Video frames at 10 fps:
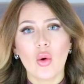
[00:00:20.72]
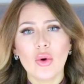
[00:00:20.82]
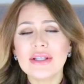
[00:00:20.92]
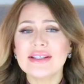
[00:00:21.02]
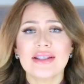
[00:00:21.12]

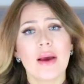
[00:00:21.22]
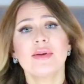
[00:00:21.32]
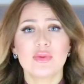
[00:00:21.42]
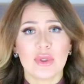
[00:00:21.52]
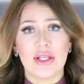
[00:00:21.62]
What
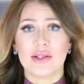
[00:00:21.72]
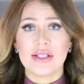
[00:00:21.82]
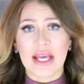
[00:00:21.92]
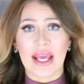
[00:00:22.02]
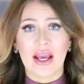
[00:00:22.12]
steps we need to
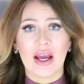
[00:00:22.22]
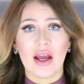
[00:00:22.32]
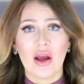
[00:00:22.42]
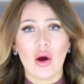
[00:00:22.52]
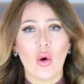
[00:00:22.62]
take?
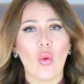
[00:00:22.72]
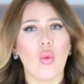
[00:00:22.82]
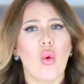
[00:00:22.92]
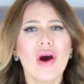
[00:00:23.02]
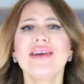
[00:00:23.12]

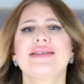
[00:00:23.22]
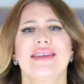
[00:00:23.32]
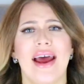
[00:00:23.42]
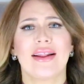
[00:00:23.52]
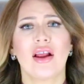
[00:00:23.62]
What is
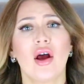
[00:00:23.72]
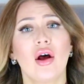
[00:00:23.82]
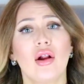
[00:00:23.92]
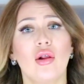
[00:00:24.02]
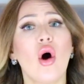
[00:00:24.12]
that
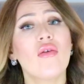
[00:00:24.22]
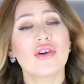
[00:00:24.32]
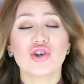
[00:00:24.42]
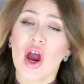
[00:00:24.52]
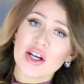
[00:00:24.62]
law of
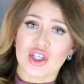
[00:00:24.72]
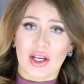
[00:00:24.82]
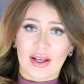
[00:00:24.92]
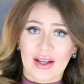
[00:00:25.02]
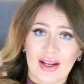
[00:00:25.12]

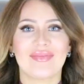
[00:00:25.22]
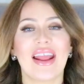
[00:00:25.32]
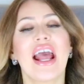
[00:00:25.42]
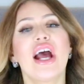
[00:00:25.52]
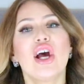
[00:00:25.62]
attraction?
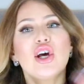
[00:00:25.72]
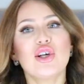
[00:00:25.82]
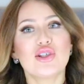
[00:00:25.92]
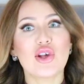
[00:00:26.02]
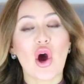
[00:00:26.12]

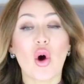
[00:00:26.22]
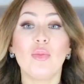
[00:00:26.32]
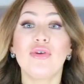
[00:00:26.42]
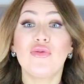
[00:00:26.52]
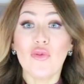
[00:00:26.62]
So
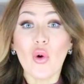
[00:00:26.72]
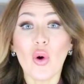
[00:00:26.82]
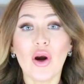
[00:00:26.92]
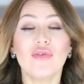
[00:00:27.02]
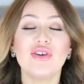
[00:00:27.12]

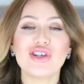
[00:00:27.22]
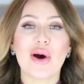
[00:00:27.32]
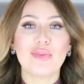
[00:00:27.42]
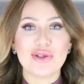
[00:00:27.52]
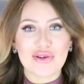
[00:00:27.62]
before we
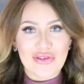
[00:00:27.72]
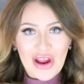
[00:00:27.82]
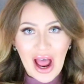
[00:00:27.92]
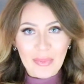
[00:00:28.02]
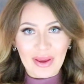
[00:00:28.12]
jump into the
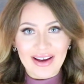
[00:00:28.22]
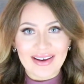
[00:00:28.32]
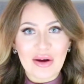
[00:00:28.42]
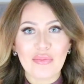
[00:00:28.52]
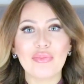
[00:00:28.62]
topic,
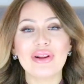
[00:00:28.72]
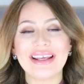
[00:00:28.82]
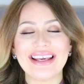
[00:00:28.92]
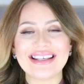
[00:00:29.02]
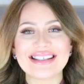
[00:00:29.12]

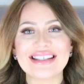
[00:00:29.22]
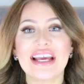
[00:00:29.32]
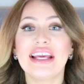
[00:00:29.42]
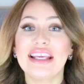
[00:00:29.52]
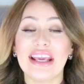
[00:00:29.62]
please
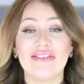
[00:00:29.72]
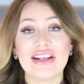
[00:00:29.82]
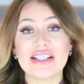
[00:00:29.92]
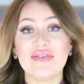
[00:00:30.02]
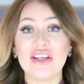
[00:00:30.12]
give
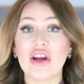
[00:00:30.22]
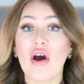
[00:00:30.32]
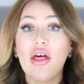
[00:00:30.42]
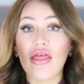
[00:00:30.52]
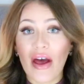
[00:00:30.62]
this video
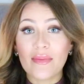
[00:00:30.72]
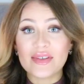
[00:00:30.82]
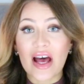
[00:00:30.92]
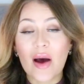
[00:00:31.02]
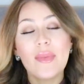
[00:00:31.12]
a
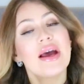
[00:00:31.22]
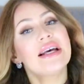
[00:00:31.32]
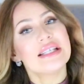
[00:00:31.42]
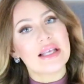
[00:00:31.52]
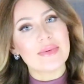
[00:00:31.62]
thumbs up,
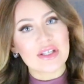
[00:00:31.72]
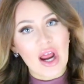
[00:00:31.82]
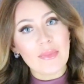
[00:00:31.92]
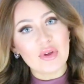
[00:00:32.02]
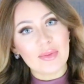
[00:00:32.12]

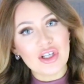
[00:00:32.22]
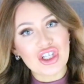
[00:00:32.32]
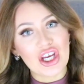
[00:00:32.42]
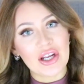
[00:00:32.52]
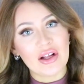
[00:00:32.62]
subscribe to my
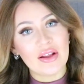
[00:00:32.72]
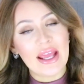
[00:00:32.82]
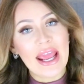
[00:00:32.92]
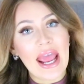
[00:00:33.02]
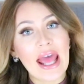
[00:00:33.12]
channel,
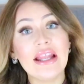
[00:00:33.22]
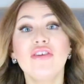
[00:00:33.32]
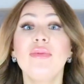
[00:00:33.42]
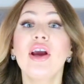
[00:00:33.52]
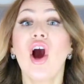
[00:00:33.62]
and
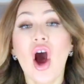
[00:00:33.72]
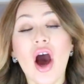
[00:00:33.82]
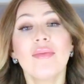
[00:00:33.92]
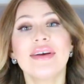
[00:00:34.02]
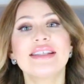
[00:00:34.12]
leave me
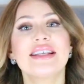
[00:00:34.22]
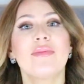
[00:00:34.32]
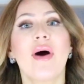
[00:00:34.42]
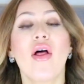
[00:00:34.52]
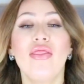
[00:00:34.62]
comments
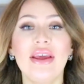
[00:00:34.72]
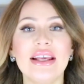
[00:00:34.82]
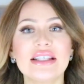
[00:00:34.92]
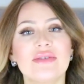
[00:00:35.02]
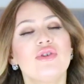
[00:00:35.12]
about
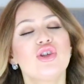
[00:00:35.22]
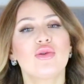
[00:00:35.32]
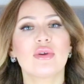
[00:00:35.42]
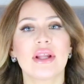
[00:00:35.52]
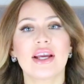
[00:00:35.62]
things which
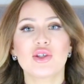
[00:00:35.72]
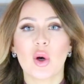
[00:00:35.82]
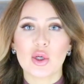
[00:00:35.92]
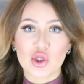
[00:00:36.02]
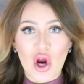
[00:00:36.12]
you would like
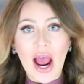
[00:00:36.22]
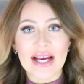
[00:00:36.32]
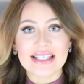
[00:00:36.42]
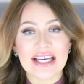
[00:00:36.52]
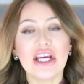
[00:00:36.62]
to
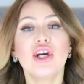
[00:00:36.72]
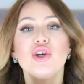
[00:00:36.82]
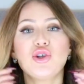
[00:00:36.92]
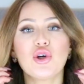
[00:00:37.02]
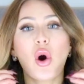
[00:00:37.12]
attract
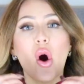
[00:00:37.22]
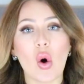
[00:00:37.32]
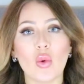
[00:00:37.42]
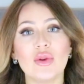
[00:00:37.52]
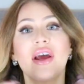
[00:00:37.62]
into your
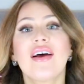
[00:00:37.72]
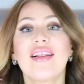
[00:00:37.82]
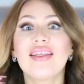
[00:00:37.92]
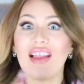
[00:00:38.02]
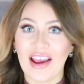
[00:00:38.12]
own
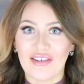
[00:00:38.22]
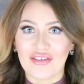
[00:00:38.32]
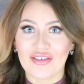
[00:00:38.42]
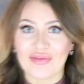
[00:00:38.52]
life.